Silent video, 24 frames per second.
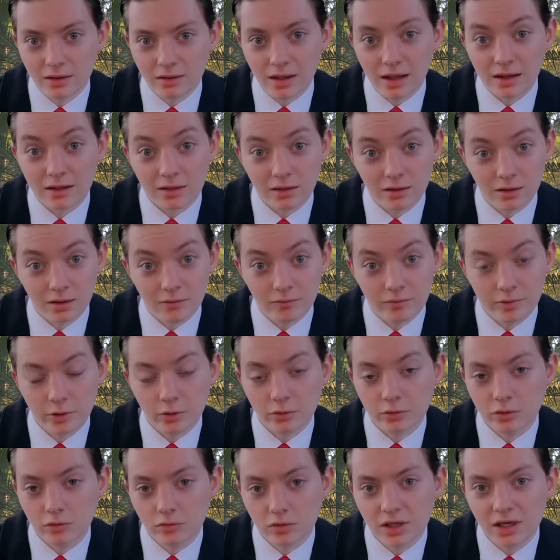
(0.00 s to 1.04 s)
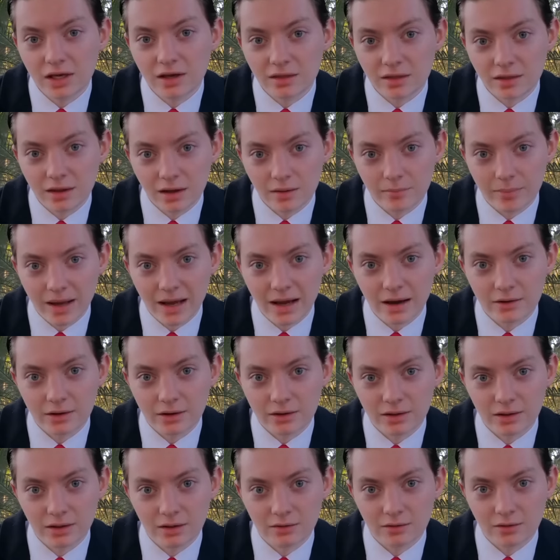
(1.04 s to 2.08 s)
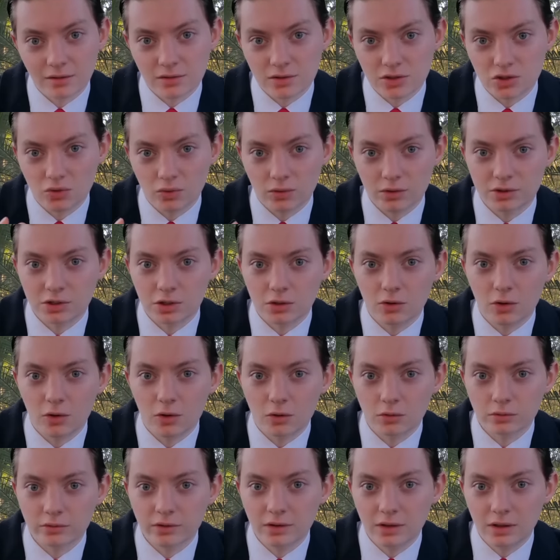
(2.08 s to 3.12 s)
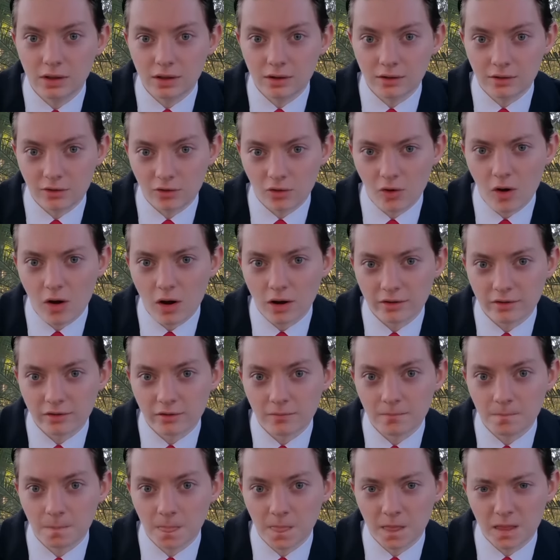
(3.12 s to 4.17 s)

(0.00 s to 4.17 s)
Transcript: That's the real unique thing about it here, this Georgia Gold sauce.